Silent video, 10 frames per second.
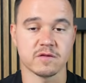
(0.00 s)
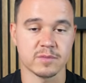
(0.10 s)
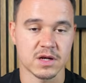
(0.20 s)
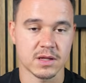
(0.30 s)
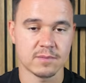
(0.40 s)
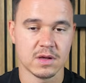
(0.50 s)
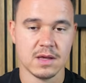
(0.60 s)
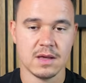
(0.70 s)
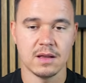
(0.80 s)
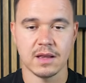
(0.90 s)
of money.
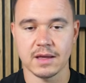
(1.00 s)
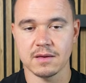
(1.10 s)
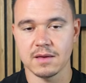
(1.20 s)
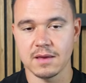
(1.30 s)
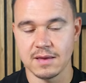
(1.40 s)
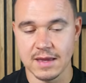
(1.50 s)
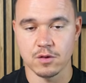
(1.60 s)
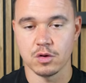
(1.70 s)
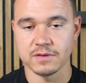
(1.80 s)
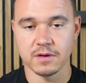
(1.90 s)
Like here
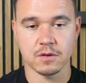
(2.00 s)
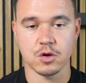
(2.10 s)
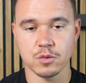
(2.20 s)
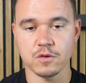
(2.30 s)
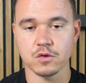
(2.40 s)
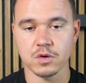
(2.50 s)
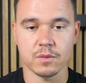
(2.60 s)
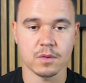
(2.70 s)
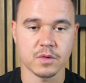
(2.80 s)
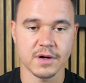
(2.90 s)
on the current store that
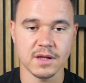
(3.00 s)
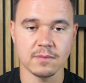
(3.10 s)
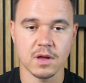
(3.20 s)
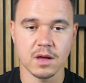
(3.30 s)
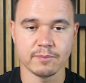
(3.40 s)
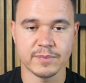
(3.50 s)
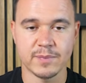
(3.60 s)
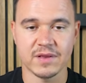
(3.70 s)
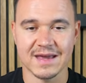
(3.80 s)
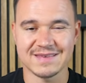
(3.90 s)
we're running,
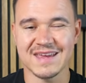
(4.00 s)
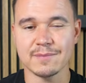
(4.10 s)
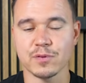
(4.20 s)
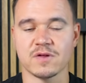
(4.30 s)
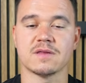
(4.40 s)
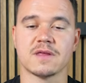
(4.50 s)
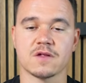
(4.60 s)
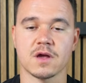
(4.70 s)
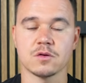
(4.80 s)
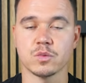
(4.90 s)
people get 10%
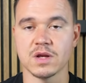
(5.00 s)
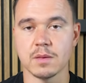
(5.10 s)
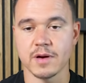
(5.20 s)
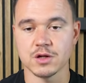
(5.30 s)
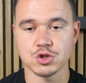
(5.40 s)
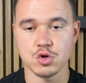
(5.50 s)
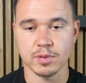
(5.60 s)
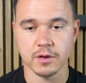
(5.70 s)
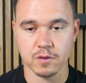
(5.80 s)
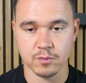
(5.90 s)
discount when they buy 2
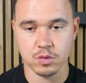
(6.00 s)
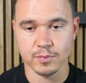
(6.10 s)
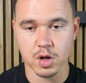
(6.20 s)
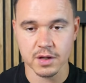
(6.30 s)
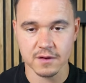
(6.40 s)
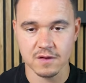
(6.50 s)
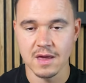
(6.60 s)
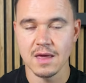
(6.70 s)
plus more products.